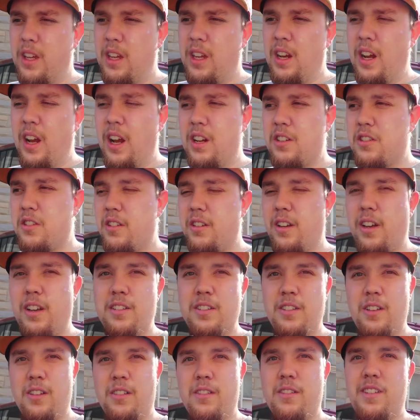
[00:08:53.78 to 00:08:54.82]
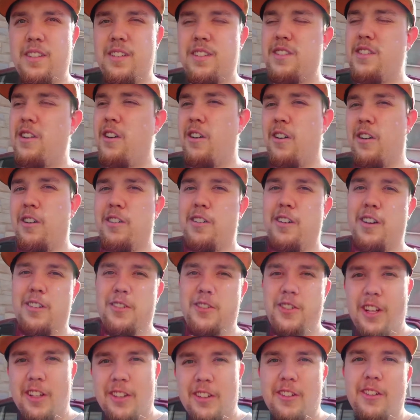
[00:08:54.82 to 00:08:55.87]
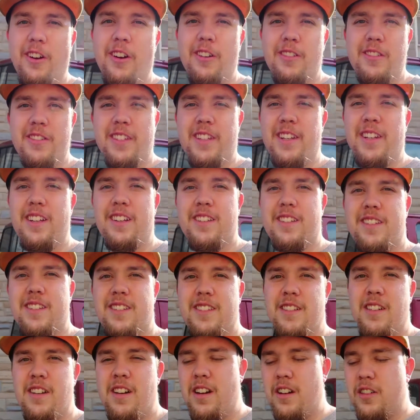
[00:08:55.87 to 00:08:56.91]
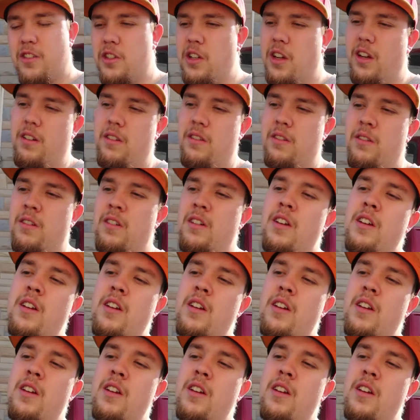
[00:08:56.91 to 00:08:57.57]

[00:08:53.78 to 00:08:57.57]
And I saw this on Jake the Garden Snake's channel,